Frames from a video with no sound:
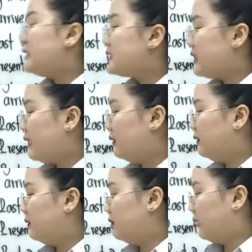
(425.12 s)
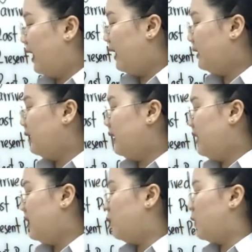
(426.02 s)
said that
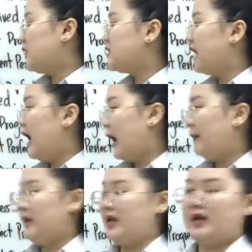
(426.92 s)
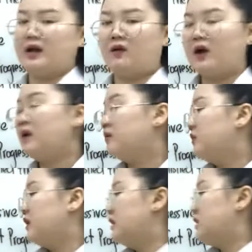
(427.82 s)
he was happy. All right,
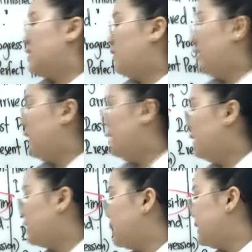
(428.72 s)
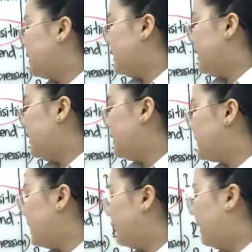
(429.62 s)
so here as you can see, he
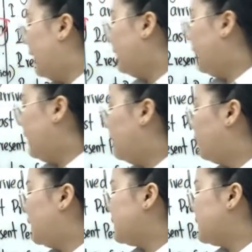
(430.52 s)
said that he was